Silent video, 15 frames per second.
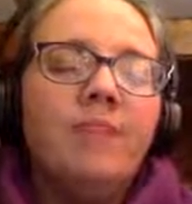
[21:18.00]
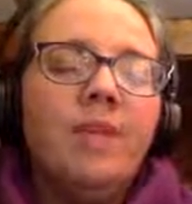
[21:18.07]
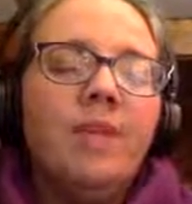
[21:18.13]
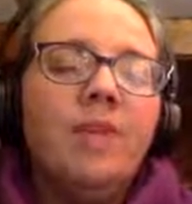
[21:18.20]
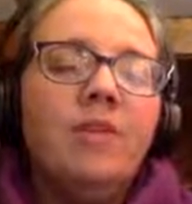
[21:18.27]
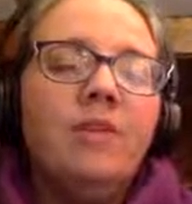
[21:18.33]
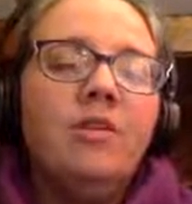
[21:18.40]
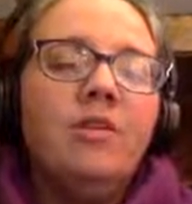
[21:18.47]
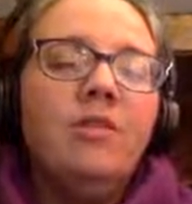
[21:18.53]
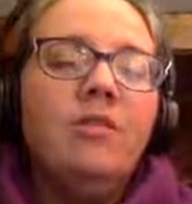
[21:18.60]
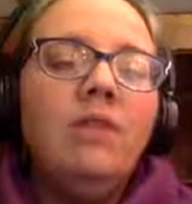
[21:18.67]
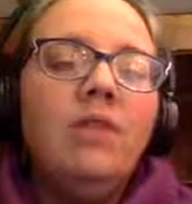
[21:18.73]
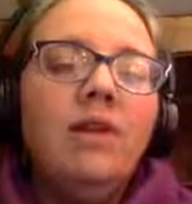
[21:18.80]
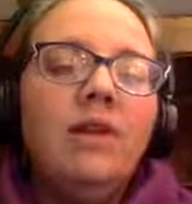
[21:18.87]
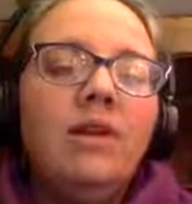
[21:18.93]
And then go
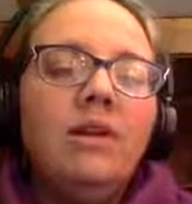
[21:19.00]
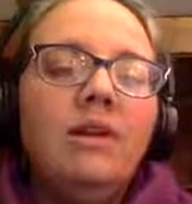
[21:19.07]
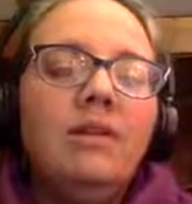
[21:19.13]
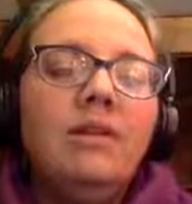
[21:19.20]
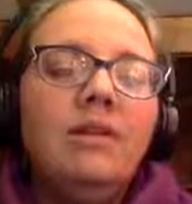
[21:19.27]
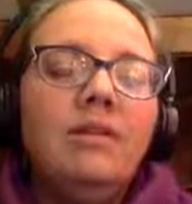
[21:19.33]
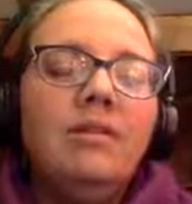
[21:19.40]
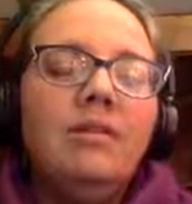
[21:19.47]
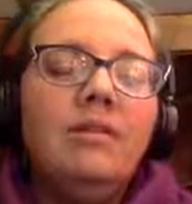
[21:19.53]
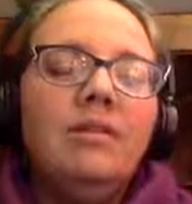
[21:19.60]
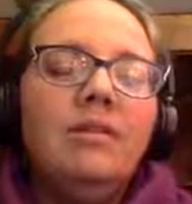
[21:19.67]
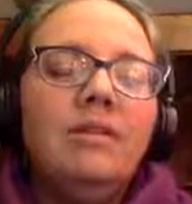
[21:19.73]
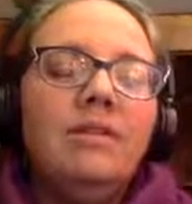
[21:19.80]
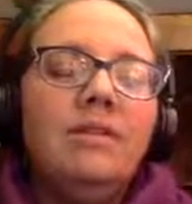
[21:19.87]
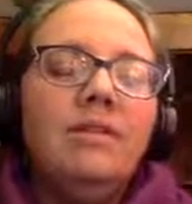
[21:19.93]
ahead
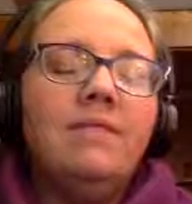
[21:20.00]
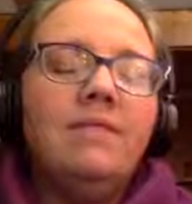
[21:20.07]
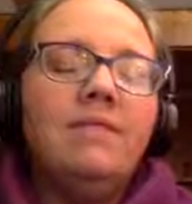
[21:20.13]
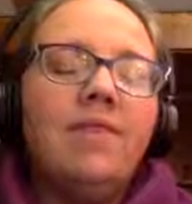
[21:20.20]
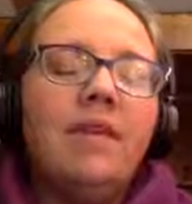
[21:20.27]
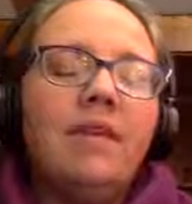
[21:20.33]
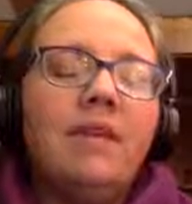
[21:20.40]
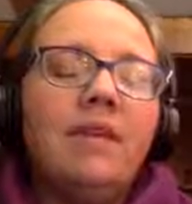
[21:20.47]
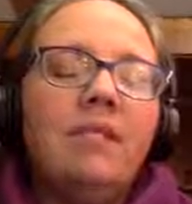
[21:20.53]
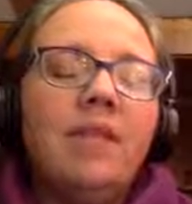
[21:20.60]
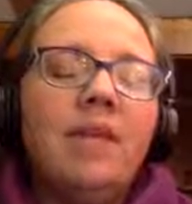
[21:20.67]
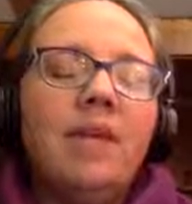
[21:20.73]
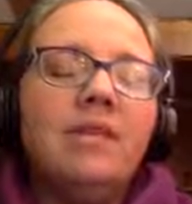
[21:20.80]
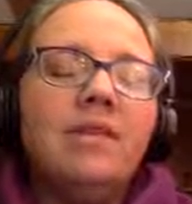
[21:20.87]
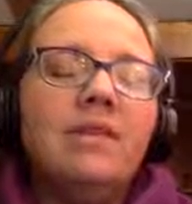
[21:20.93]
and come
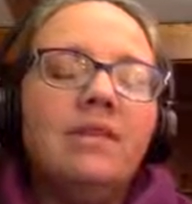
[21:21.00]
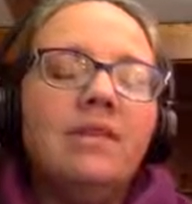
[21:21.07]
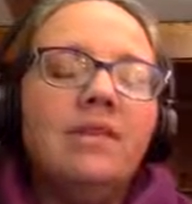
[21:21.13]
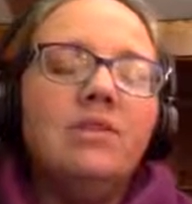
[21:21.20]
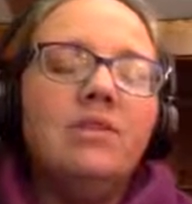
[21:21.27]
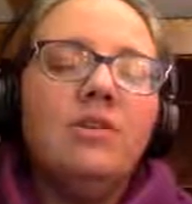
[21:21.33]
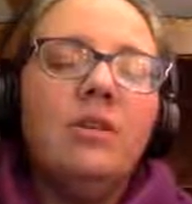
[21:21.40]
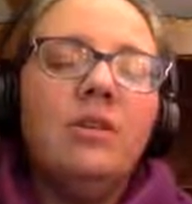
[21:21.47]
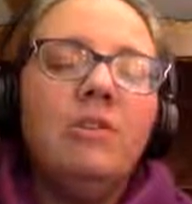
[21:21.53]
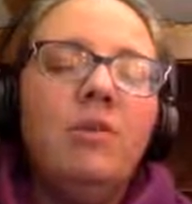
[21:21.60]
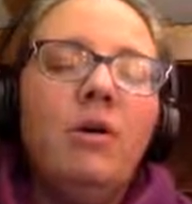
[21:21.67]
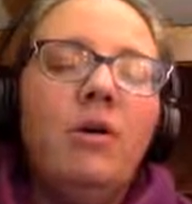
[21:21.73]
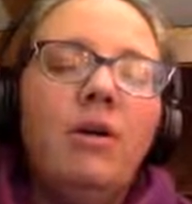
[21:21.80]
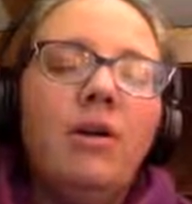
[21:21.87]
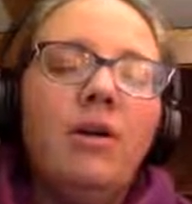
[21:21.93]
back to center and
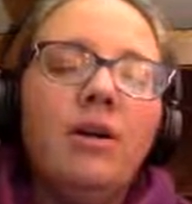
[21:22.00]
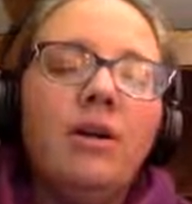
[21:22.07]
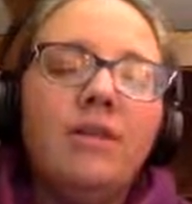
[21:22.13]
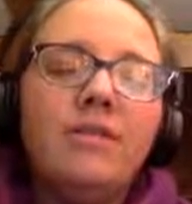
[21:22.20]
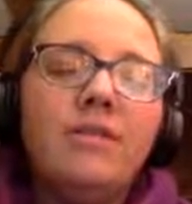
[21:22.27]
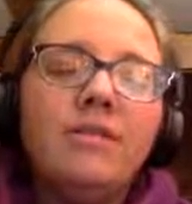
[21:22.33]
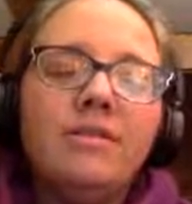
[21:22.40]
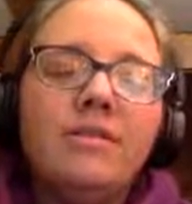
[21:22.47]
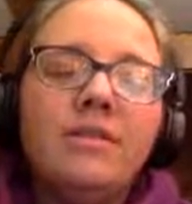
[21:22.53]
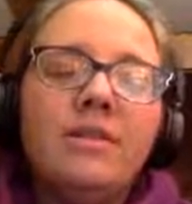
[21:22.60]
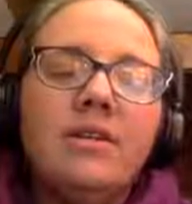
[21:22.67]
pause